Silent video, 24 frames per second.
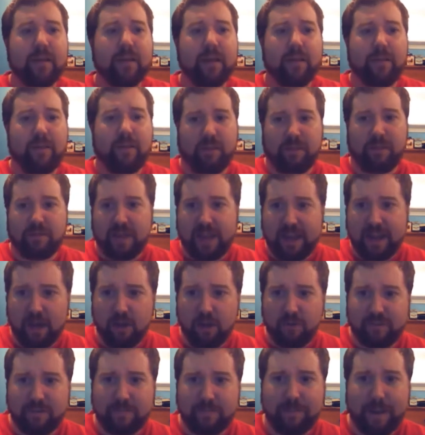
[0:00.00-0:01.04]
The
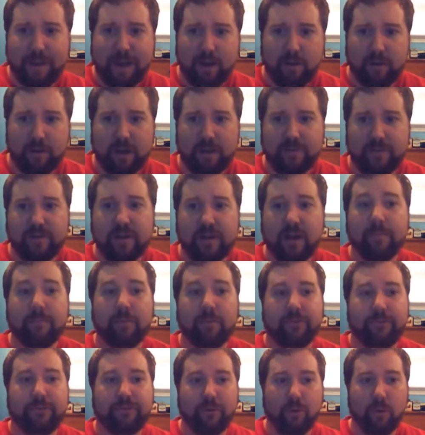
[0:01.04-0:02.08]
Thanos Imperative
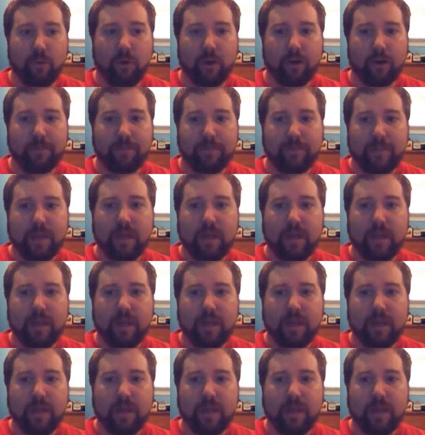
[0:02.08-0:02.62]
number 4,